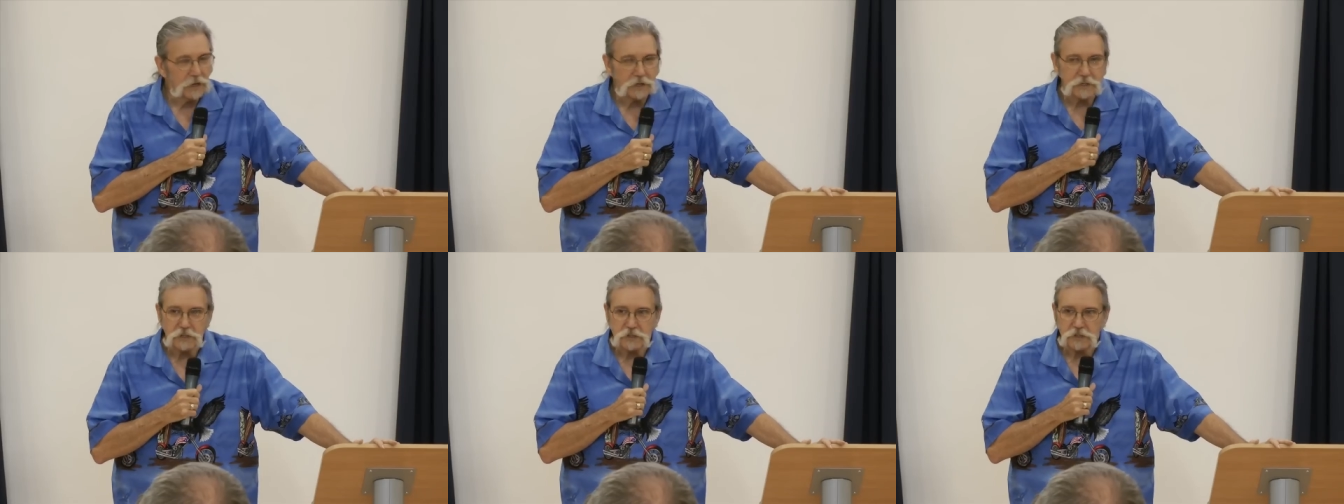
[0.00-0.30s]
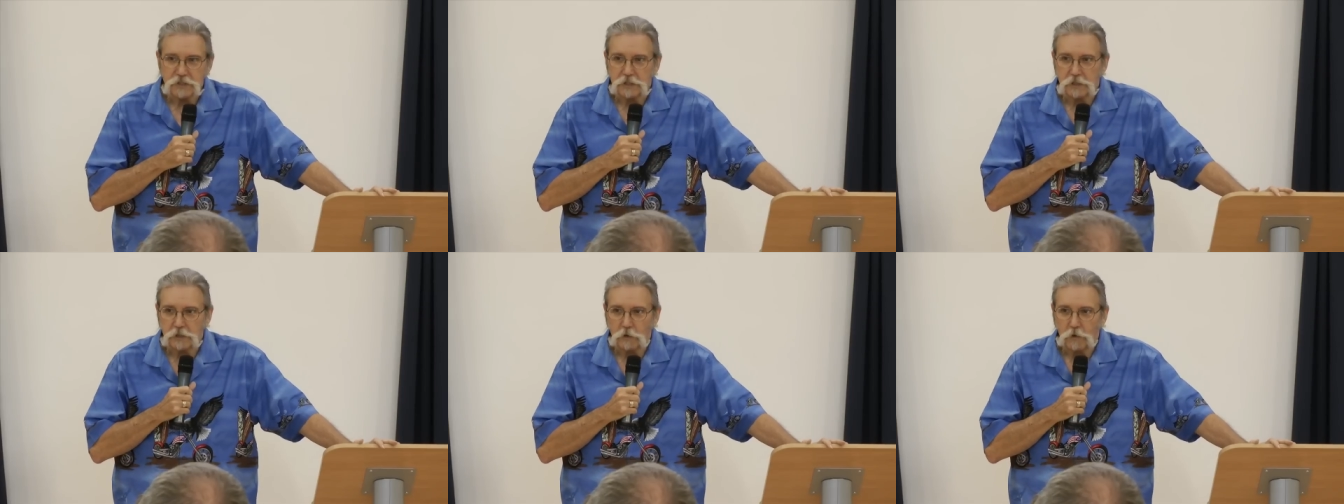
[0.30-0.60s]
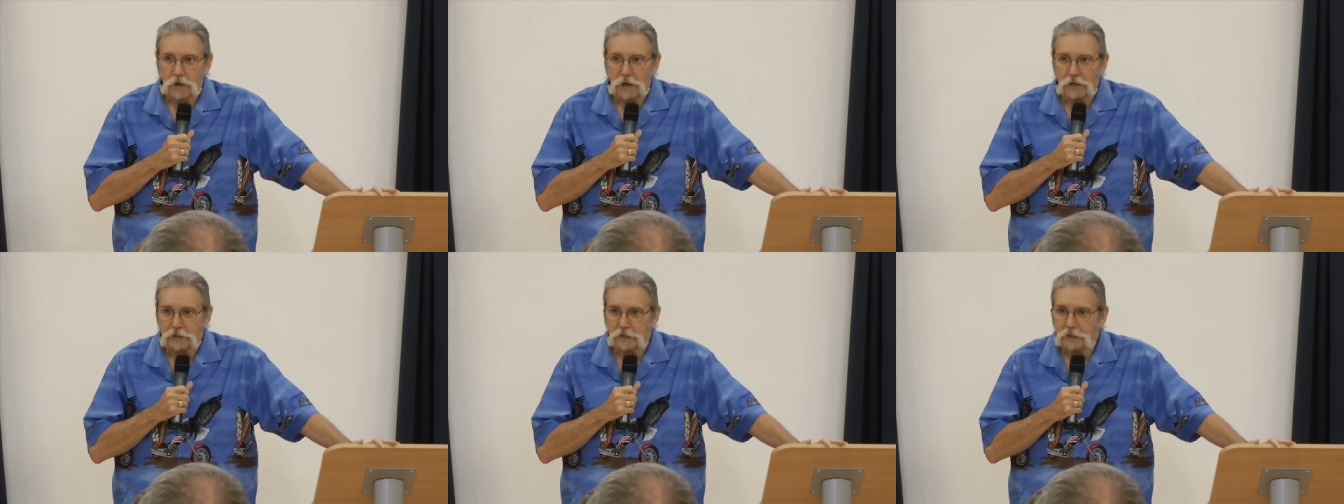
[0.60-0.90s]
I just didn't know
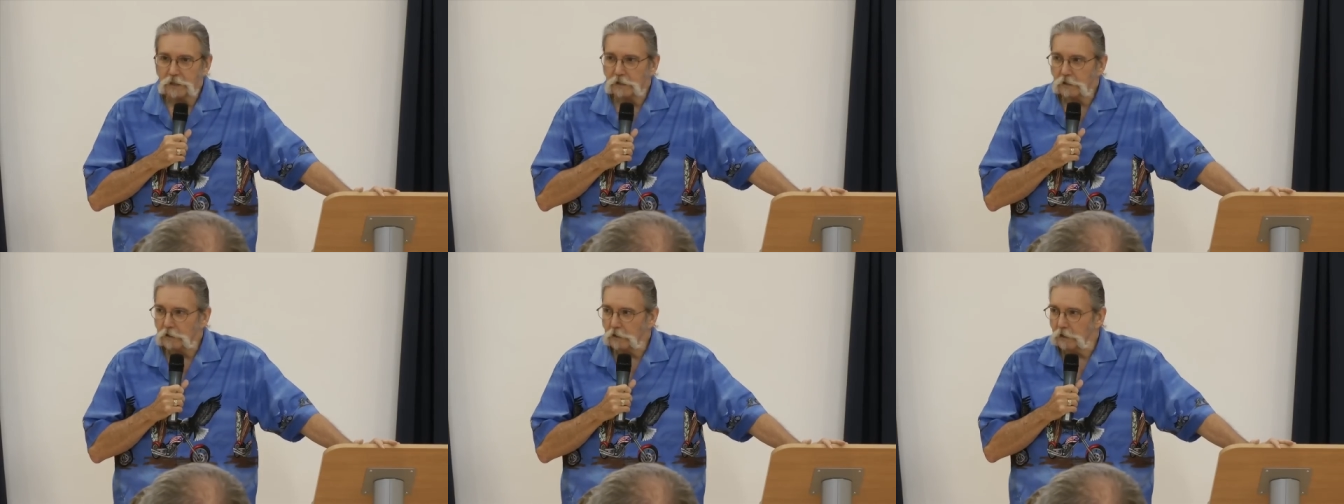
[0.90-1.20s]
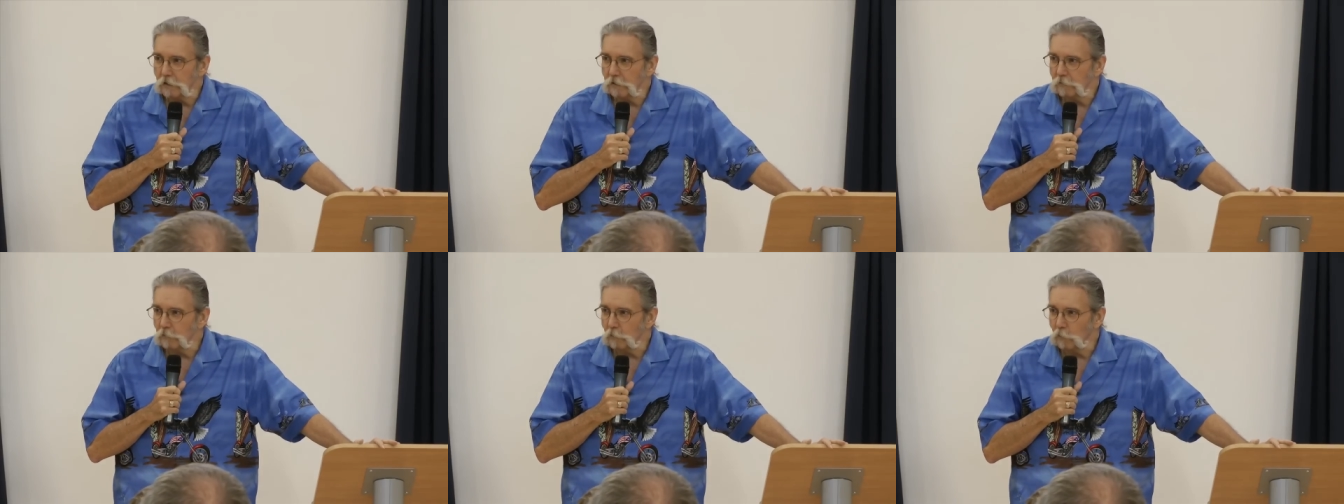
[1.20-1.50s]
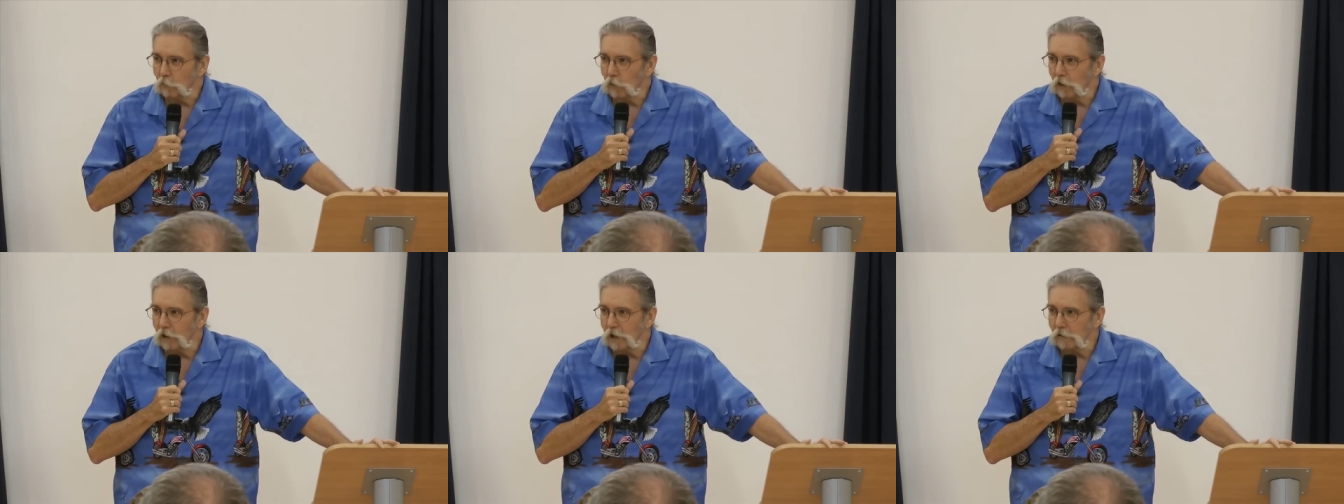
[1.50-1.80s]
how to get there
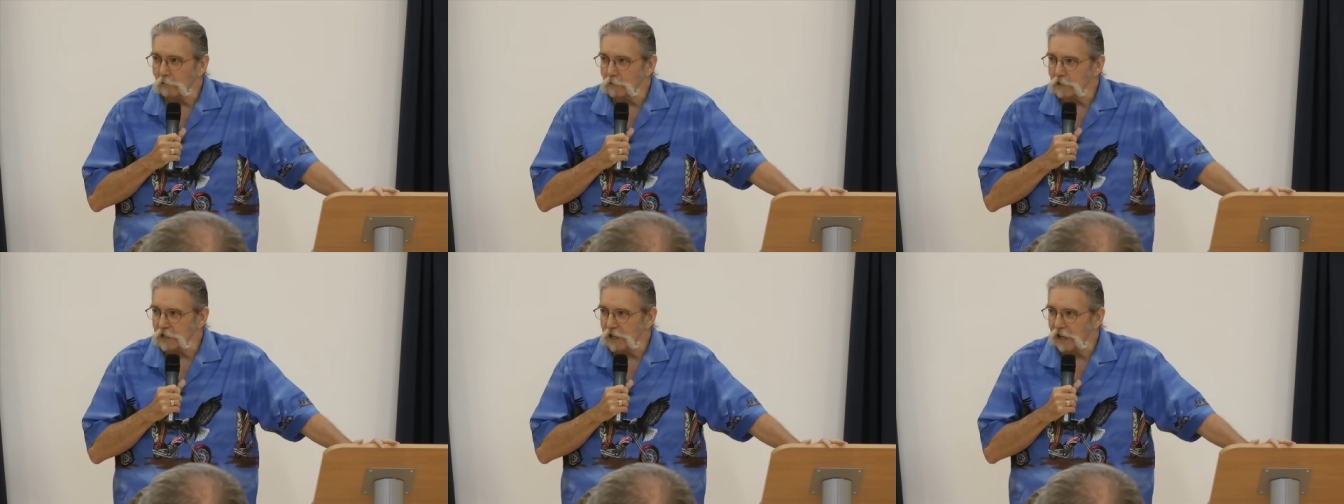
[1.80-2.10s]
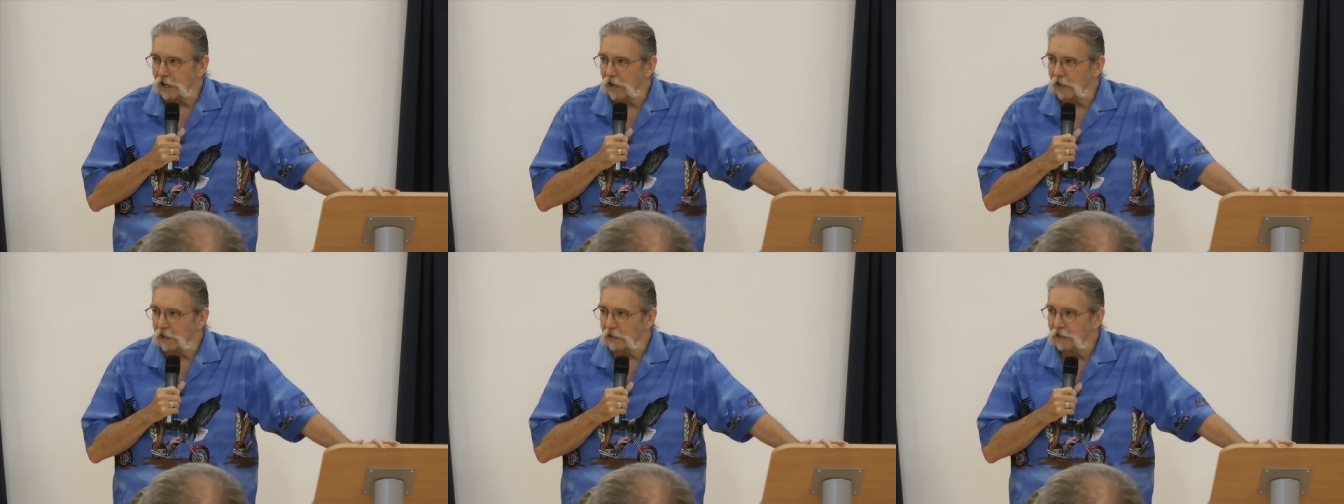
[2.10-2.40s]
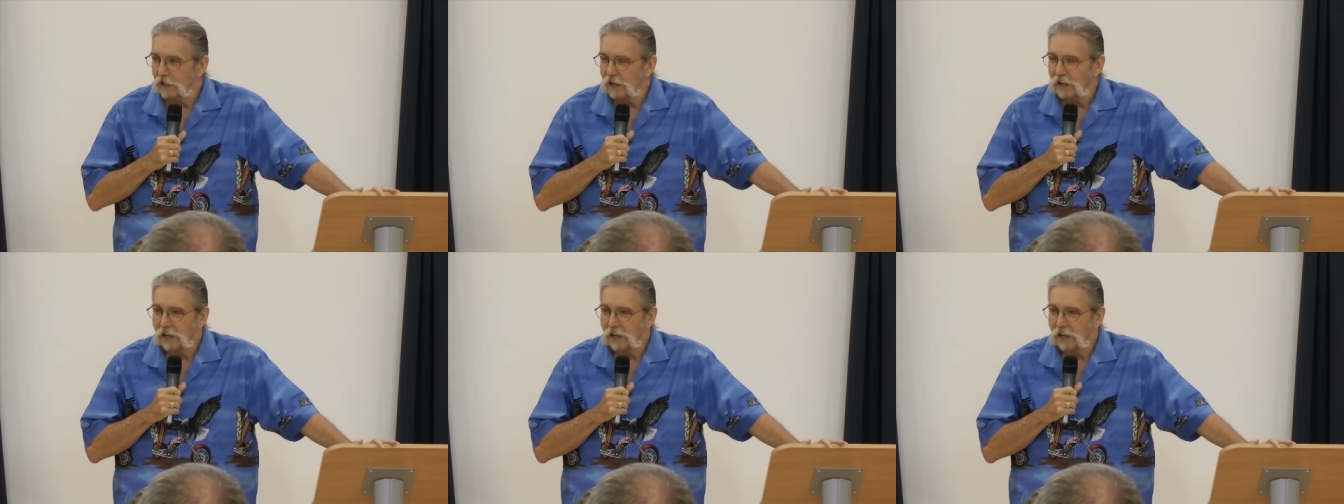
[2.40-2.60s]
from where I was at.